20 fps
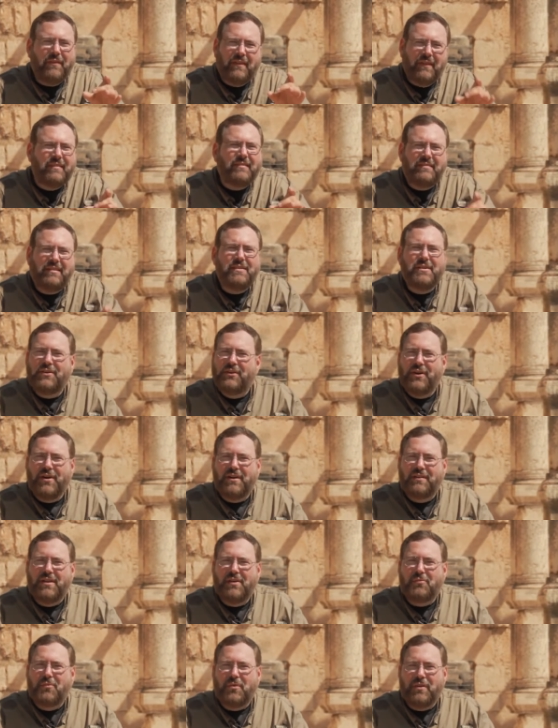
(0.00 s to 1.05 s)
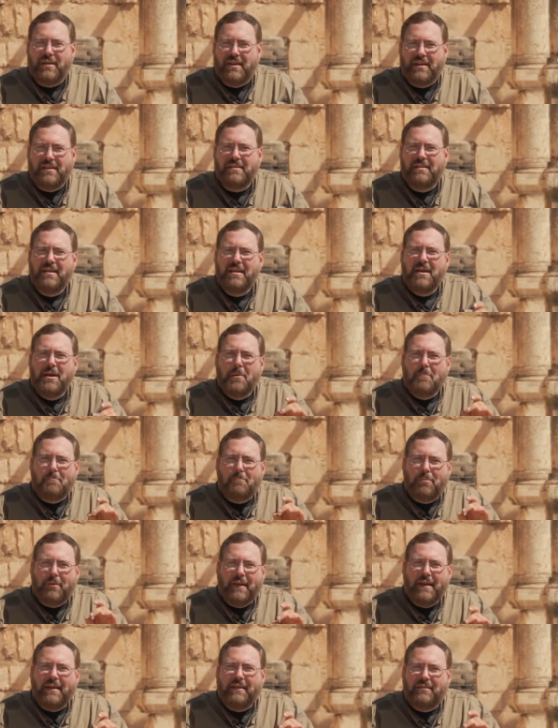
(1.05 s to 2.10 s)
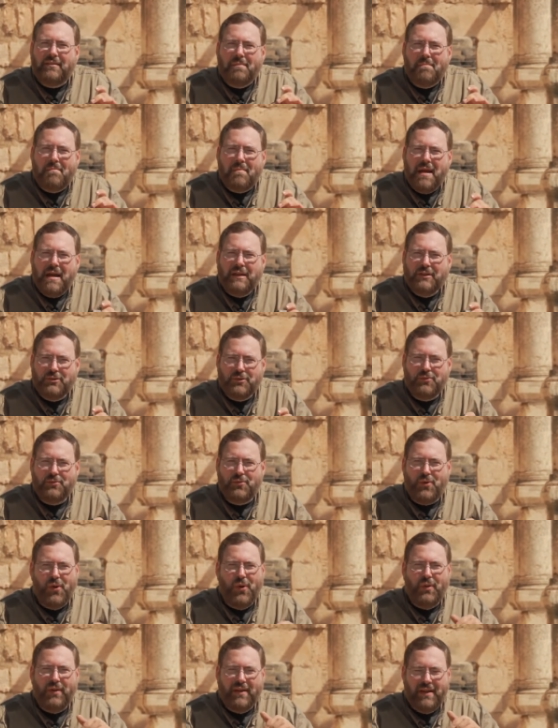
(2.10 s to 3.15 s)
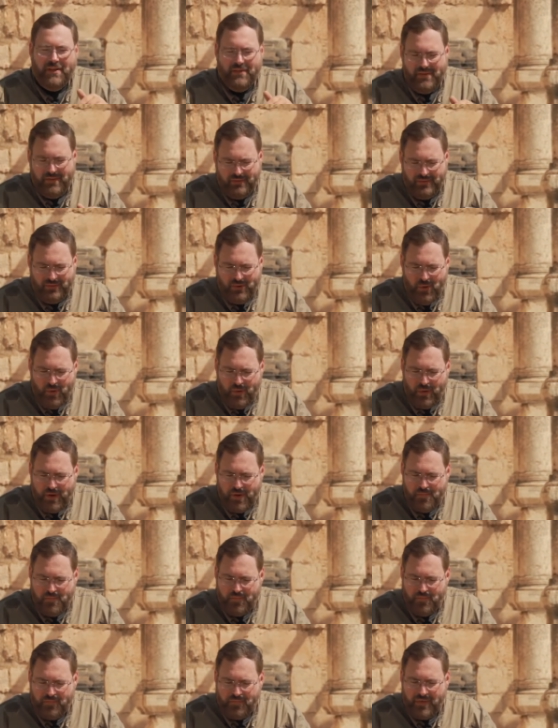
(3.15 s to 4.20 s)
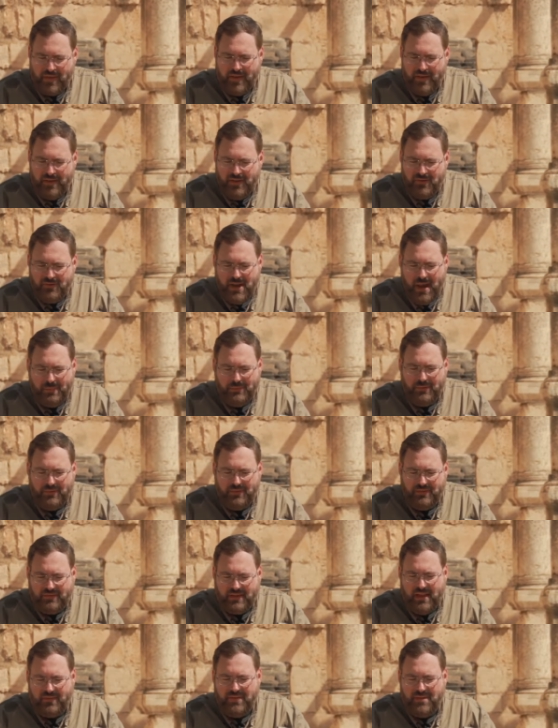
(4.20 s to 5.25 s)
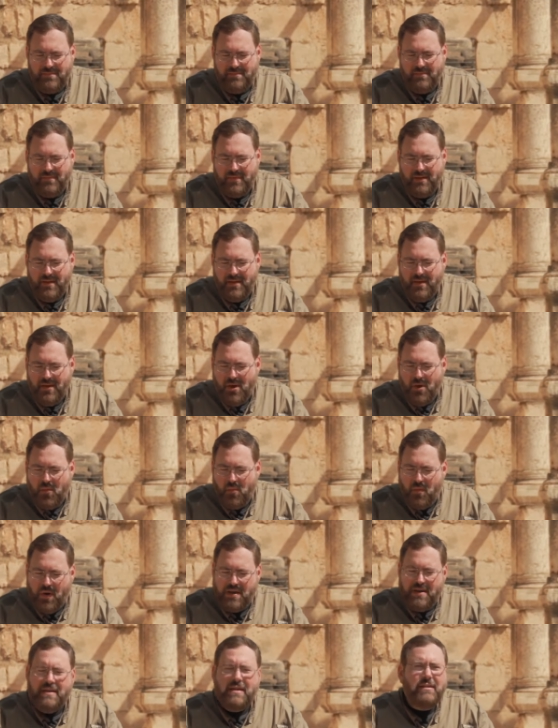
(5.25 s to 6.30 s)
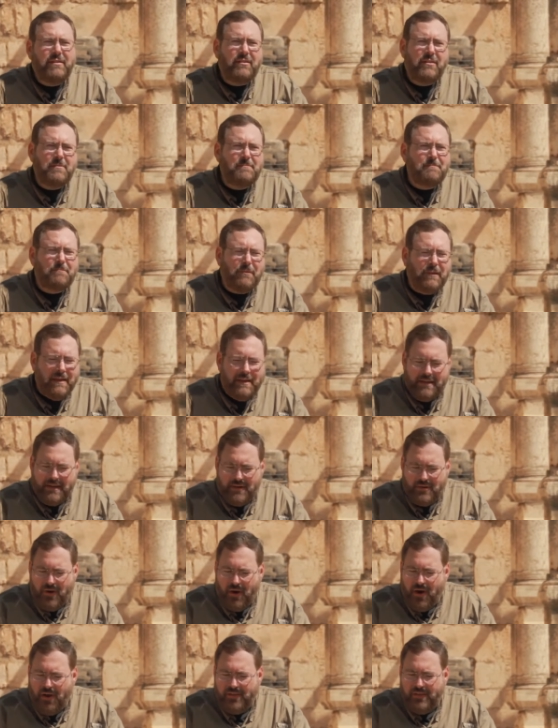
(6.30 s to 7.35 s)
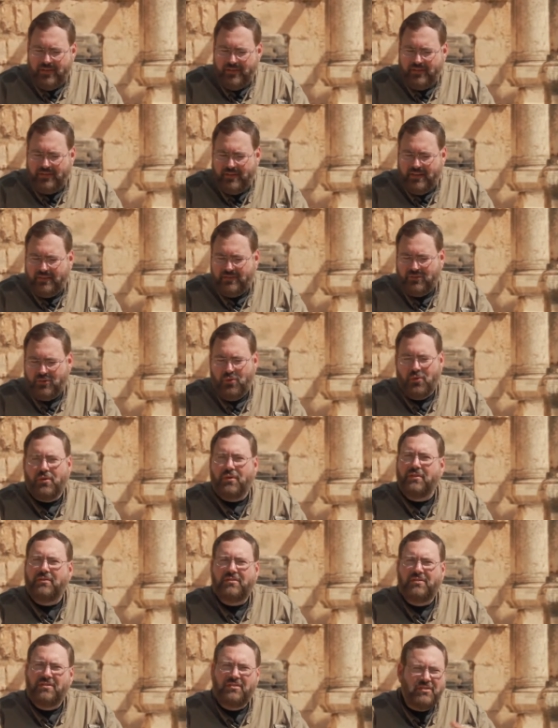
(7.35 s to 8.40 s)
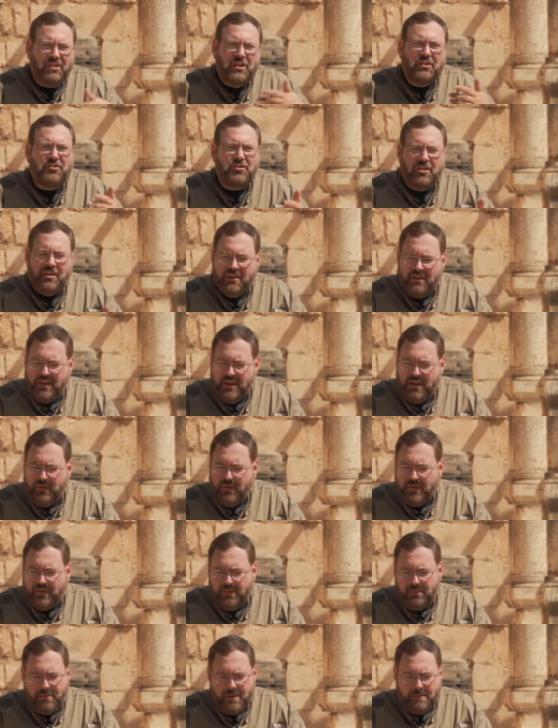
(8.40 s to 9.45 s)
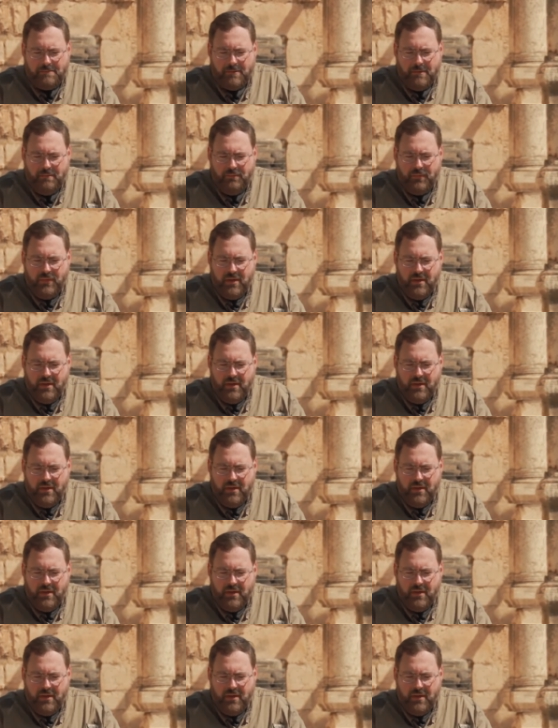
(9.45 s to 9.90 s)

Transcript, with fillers: the synagogue that we're in, plays a major role in the story. In chapter 7, when he had completed all his discourse, his teaching in the hearing of the people,